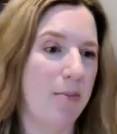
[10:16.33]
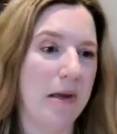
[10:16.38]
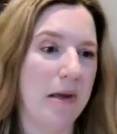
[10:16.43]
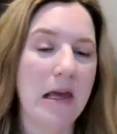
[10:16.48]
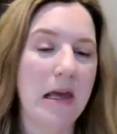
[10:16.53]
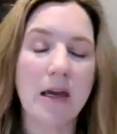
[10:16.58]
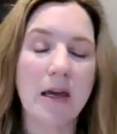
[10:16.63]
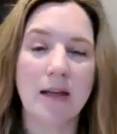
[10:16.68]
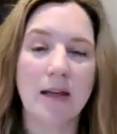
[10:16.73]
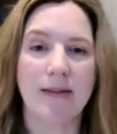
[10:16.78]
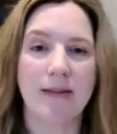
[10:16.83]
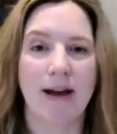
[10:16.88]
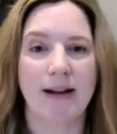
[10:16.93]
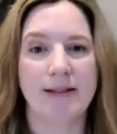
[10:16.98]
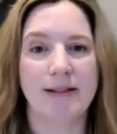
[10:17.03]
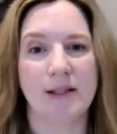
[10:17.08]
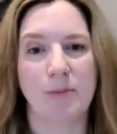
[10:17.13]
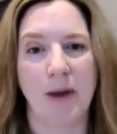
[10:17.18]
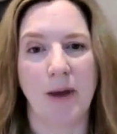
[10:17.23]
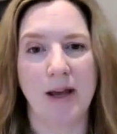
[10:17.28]
being in
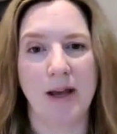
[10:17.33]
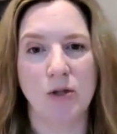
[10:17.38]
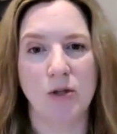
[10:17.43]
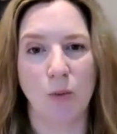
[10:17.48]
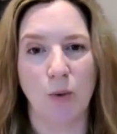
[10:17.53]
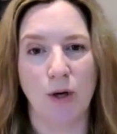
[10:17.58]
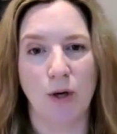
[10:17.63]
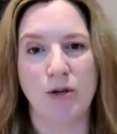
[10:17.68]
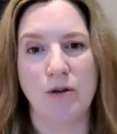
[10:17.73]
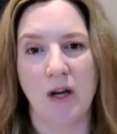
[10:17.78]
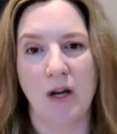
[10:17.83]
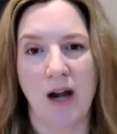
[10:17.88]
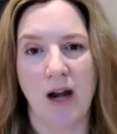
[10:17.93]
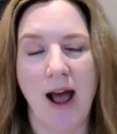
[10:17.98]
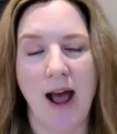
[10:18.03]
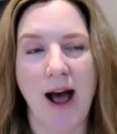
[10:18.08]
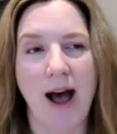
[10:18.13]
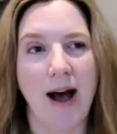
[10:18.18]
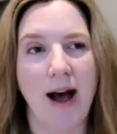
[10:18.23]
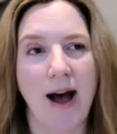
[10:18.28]
that space where you can
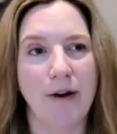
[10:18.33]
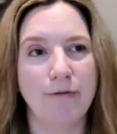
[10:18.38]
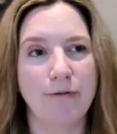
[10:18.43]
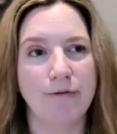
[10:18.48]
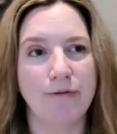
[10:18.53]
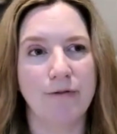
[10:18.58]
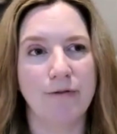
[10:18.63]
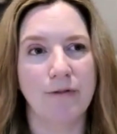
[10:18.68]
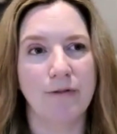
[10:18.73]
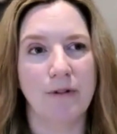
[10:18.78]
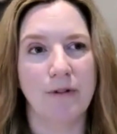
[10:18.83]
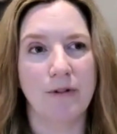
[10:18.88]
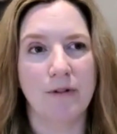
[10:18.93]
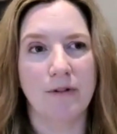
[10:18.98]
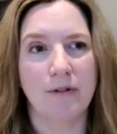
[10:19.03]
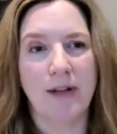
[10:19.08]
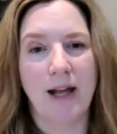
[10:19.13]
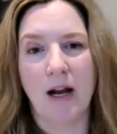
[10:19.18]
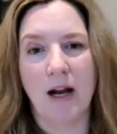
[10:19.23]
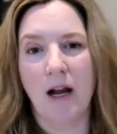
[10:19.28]
have
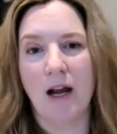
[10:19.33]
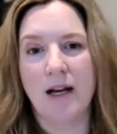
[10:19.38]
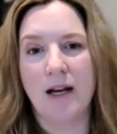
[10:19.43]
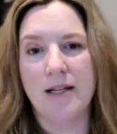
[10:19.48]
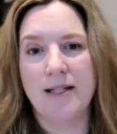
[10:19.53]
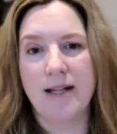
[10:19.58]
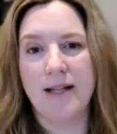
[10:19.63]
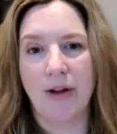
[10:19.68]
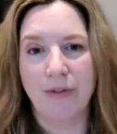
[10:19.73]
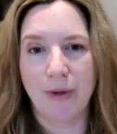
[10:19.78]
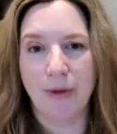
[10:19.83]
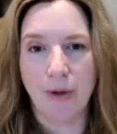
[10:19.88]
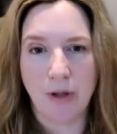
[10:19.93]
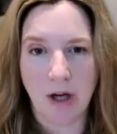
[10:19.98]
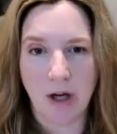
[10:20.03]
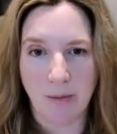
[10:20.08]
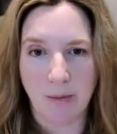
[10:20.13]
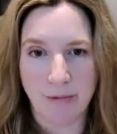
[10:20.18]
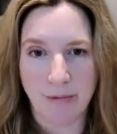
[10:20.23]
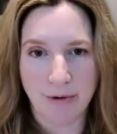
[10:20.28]
that kind of
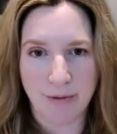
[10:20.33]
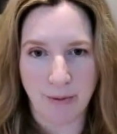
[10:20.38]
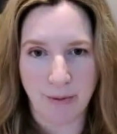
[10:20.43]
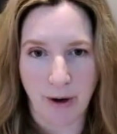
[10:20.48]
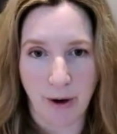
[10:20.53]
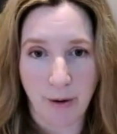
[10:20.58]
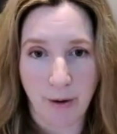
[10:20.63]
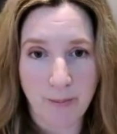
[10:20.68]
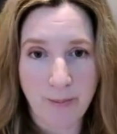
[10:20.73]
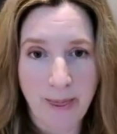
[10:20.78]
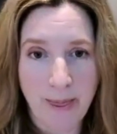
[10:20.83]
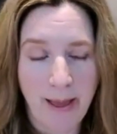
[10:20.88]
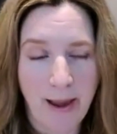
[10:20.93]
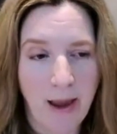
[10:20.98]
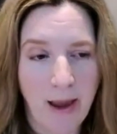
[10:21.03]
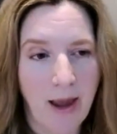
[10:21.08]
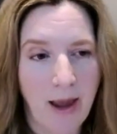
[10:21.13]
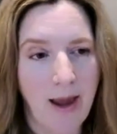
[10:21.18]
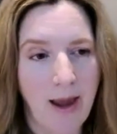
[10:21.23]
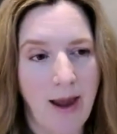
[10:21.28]
download come through.
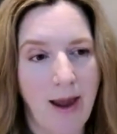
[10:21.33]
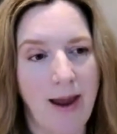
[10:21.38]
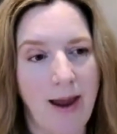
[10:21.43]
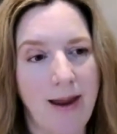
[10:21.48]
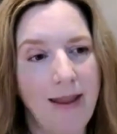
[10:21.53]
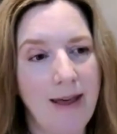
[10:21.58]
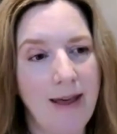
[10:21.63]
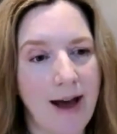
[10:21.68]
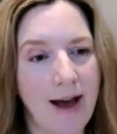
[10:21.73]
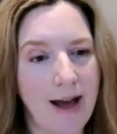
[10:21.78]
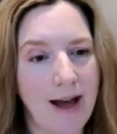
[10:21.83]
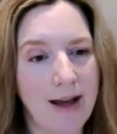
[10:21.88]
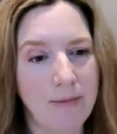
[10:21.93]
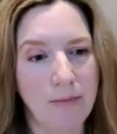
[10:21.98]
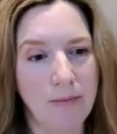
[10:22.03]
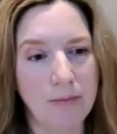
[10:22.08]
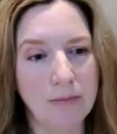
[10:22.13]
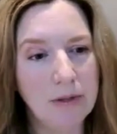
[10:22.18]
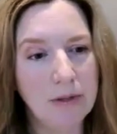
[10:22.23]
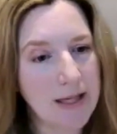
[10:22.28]
And
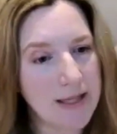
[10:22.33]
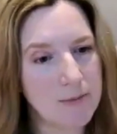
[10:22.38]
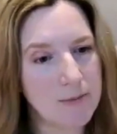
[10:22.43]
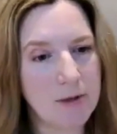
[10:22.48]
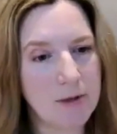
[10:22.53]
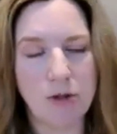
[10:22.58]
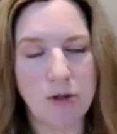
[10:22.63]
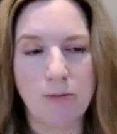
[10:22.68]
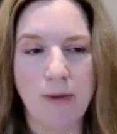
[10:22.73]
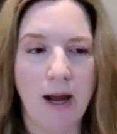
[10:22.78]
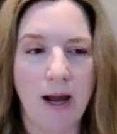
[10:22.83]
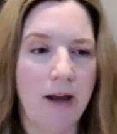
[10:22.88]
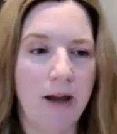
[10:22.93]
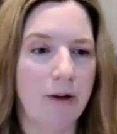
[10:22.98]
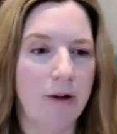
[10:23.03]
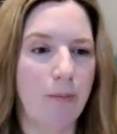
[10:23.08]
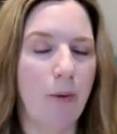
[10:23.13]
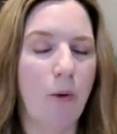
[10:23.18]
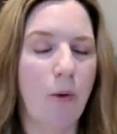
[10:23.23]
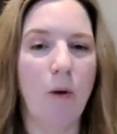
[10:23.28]
that leads me to my
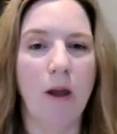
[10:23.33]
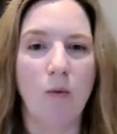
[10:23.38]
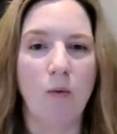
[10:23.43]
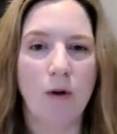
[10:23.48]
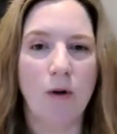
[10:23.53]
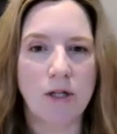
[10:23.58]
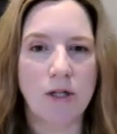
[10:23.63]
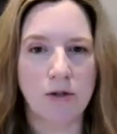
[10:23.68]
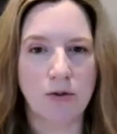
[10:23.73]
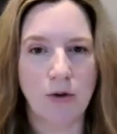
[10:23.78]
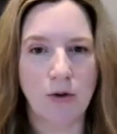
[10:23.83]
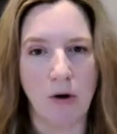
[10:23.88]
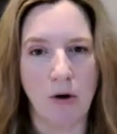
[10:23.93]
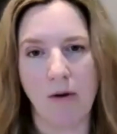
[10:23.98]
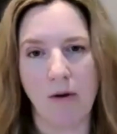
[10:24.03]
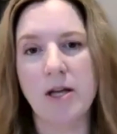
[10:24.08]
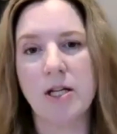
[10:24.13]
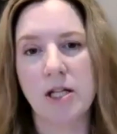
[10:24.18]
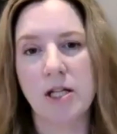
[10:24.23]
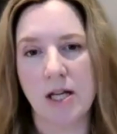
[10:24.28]
other point, which is
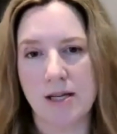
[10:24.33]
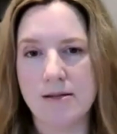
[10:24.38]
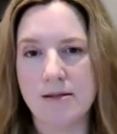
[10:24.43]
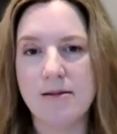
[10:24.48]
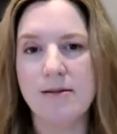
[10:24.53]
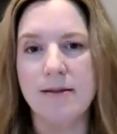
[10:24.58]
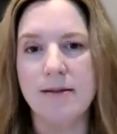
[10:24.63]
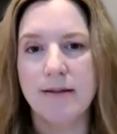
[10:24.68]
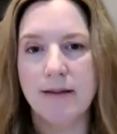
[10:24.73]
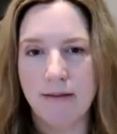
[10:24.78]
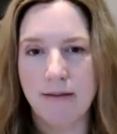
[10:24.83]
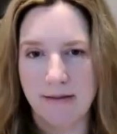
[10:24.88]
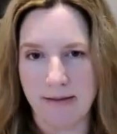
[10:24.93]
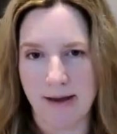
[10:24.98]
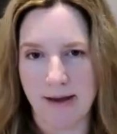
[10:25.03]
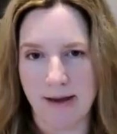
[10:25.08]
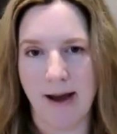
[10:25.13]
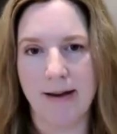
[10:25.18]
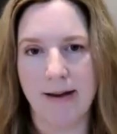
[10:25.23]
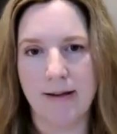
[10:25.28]
Croatia is
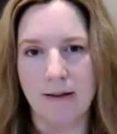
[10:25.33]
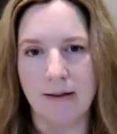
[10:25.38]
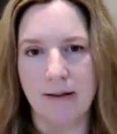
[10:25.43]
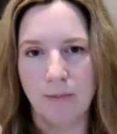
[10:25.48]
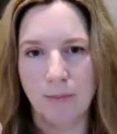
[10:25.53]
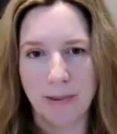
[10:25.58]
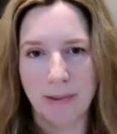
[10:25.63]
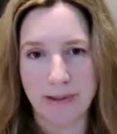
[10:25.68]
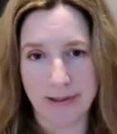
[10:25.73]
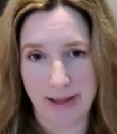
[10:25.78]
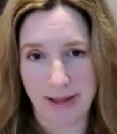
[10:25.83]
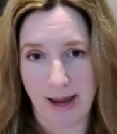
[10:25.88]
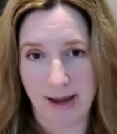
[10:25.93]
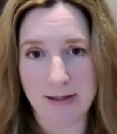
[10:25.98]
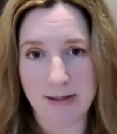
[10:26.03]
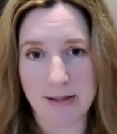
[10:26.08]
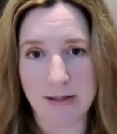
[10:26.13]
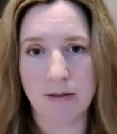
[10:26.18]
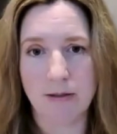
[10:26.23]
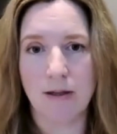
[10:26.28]
that
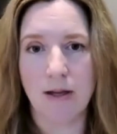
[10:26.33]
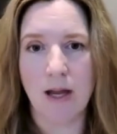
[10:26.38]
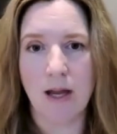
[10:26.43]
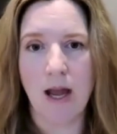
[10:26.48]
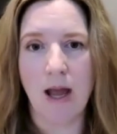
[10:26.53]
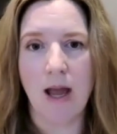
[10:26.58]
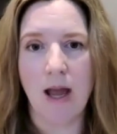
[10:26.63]
place.